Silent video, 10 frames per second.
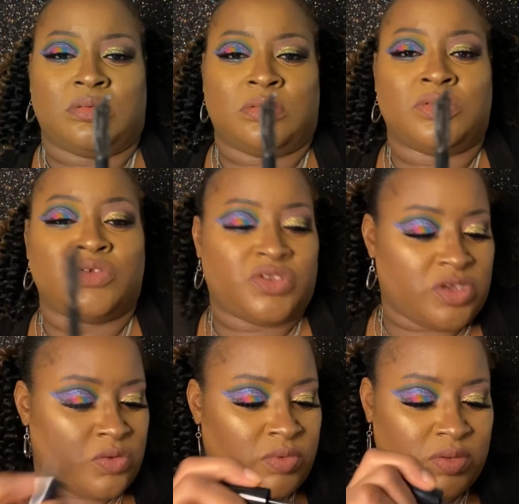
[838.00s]

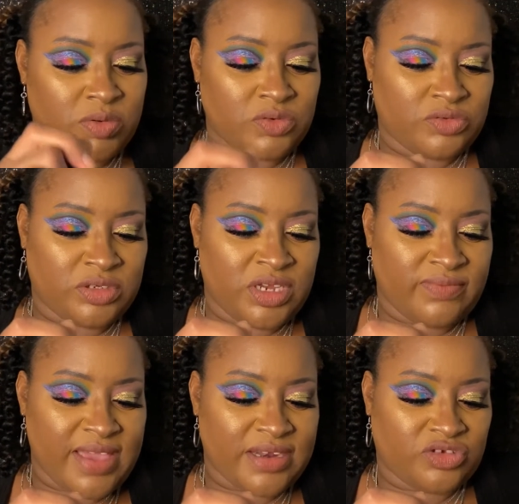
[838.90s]
So we will give
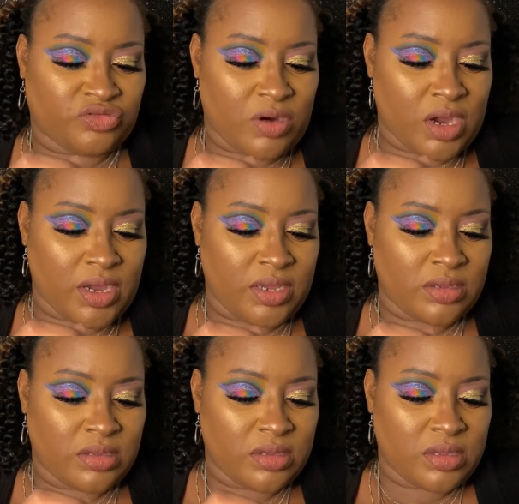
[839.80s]
that a try
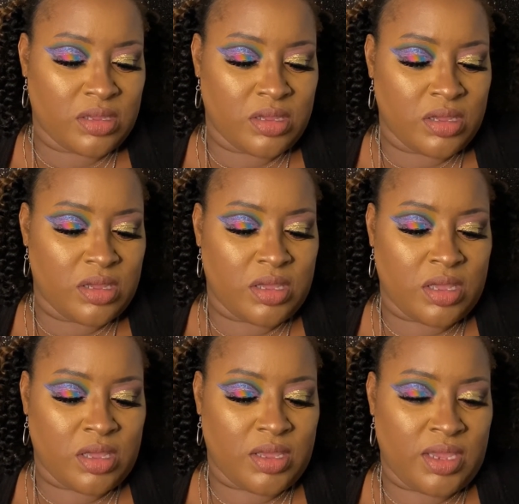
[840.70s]

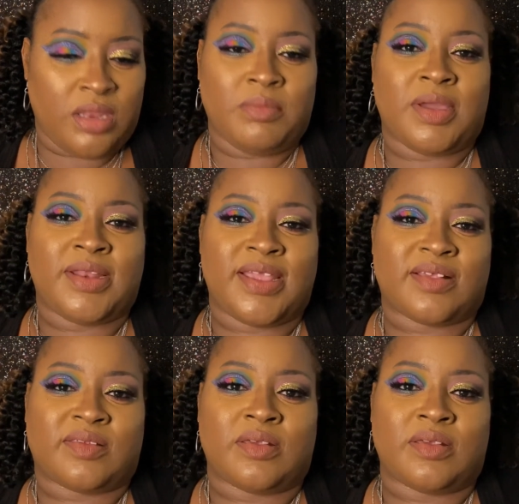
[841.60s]
in my next